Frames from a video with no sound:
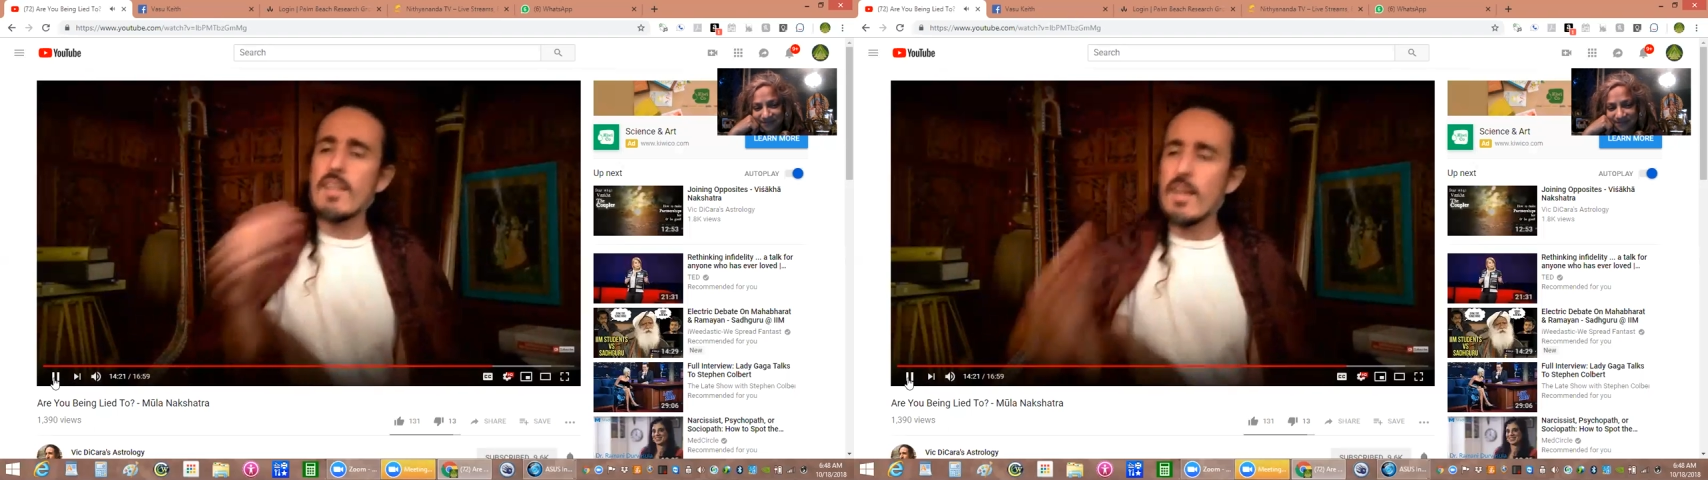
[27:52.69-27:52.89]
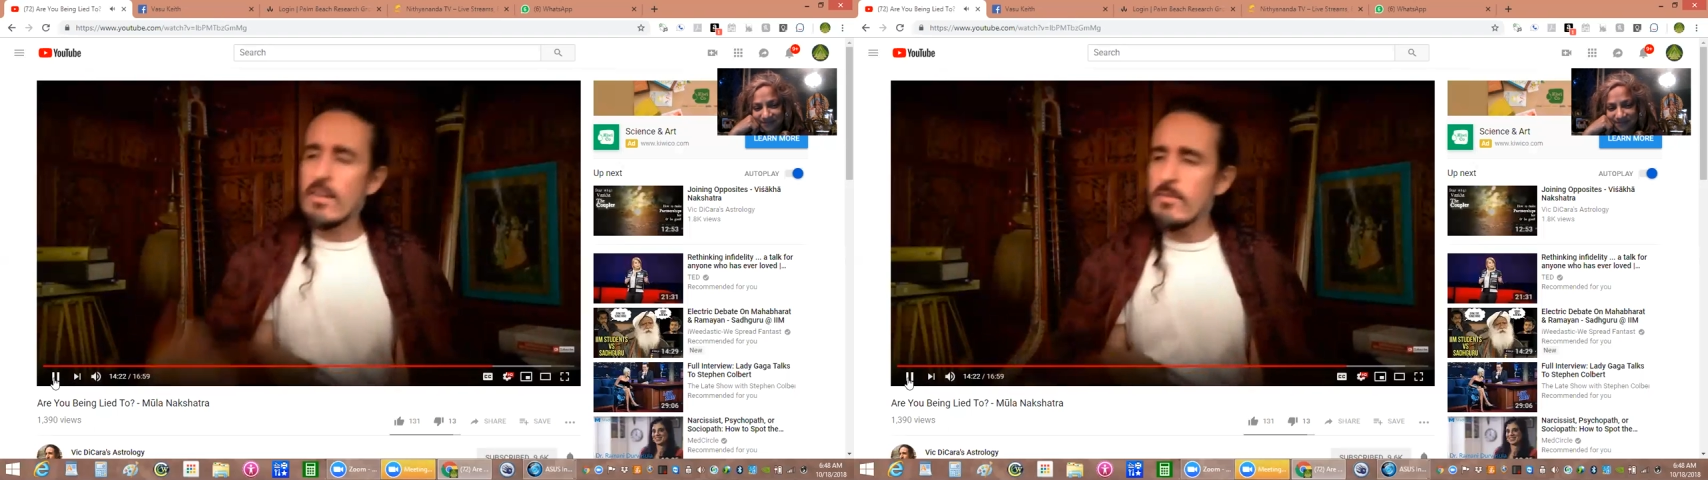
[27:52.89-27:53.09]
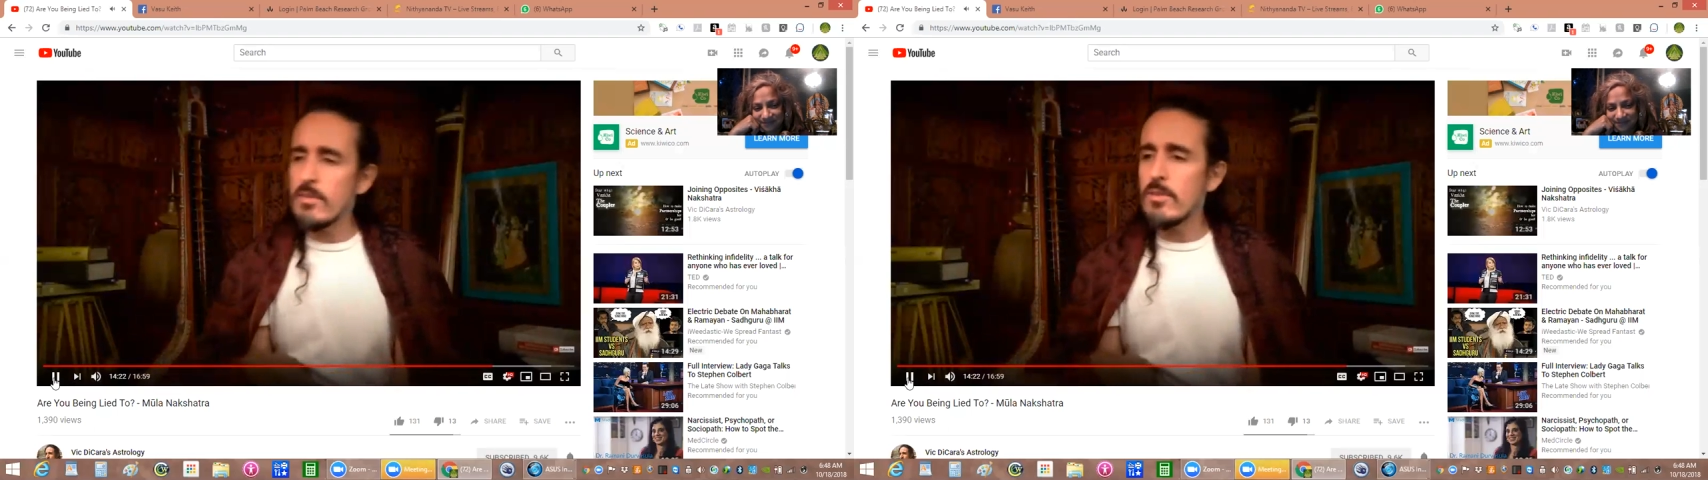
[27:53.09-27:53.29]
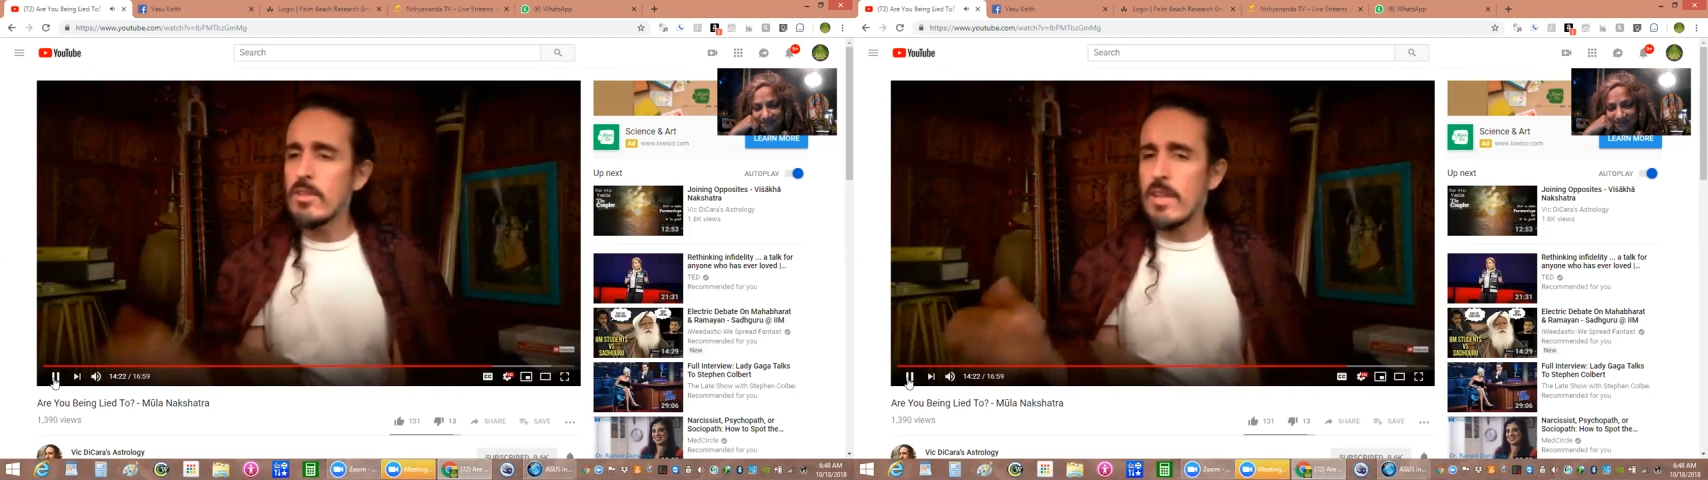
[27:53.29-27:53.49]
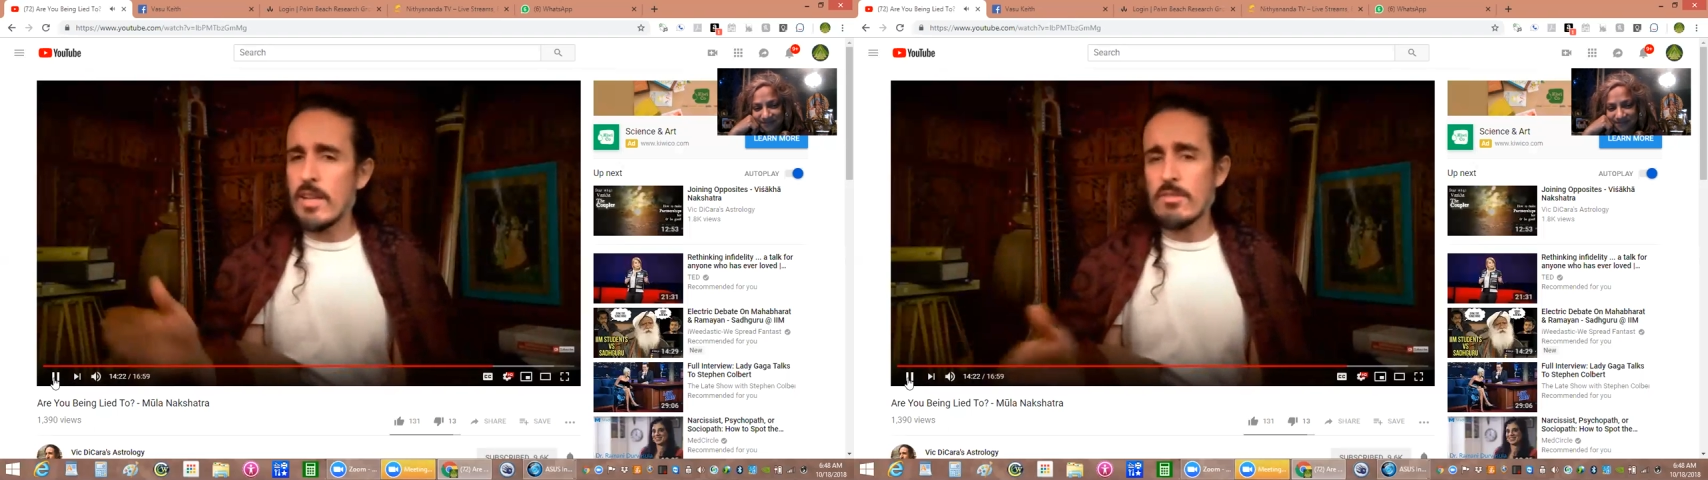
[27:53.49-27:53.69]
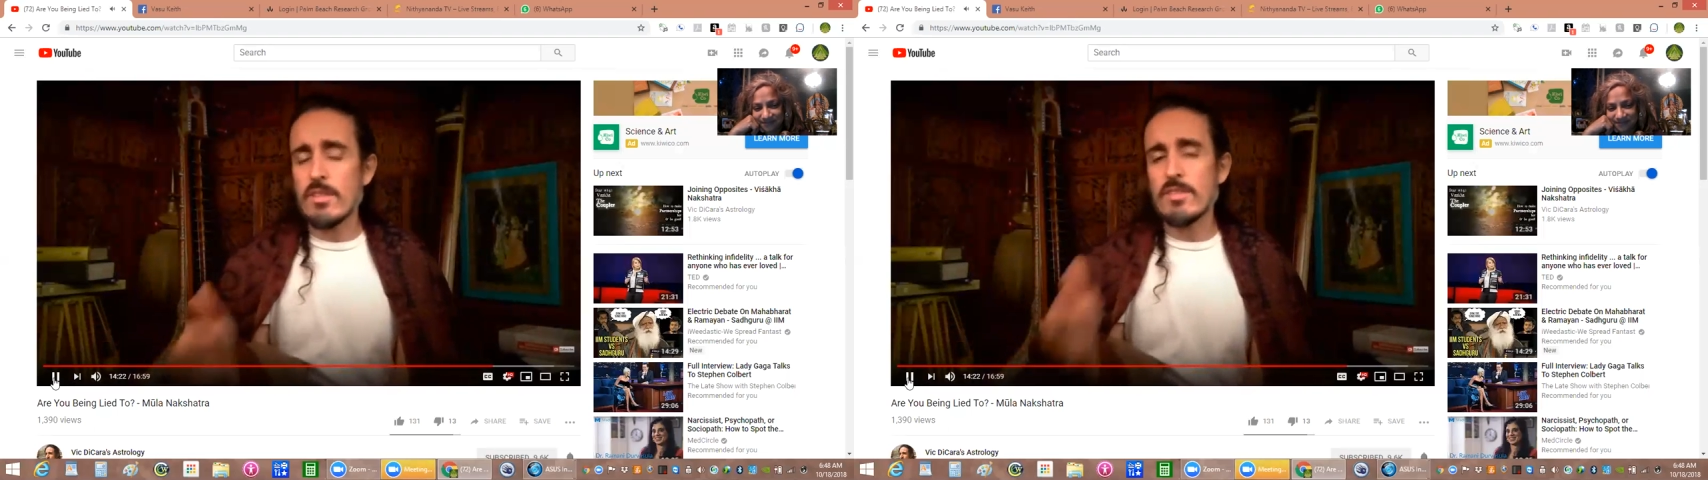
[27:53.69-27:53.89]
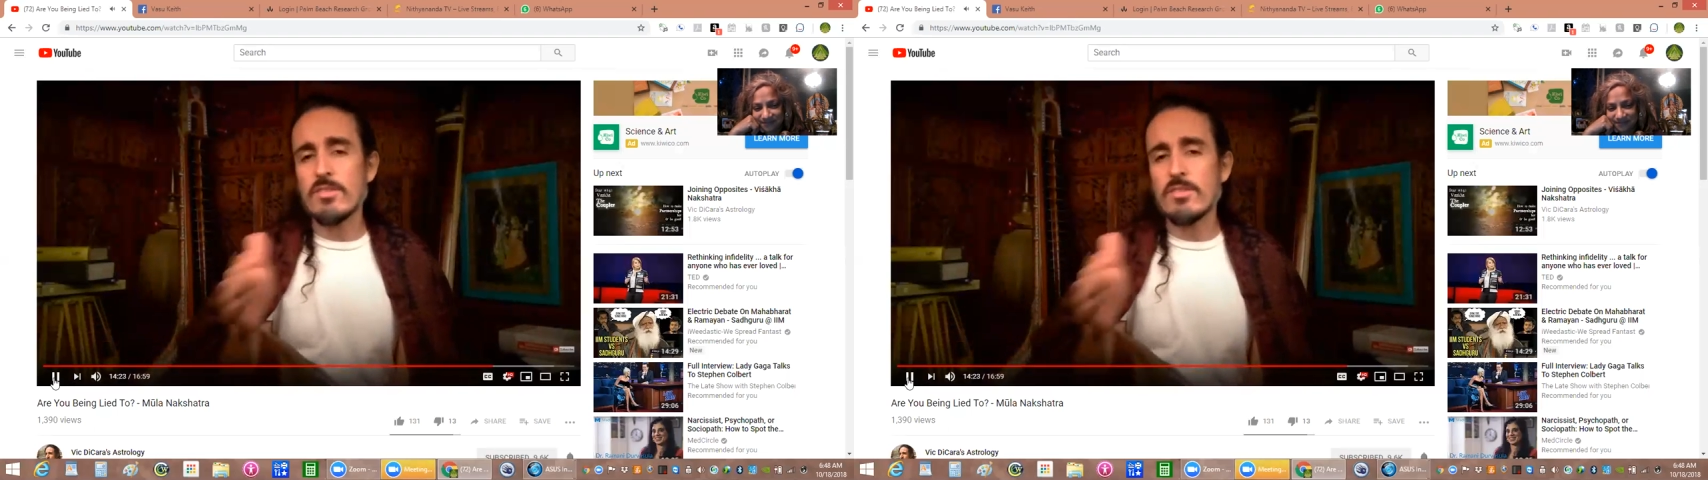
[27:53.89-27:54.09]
convoluted astrological